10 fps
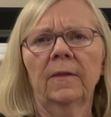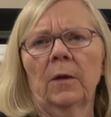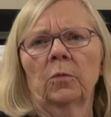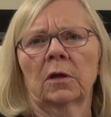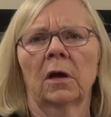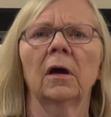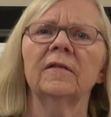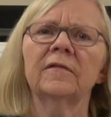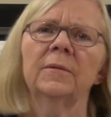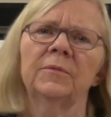that will
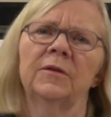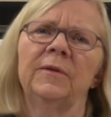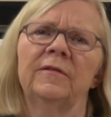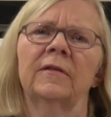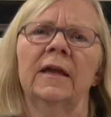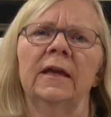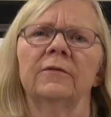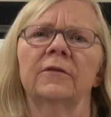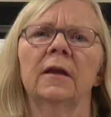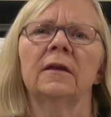cause them to be
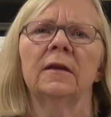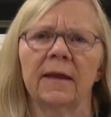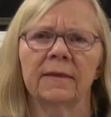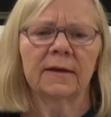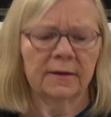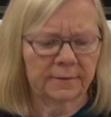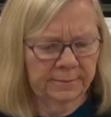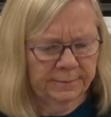saved. Nothing.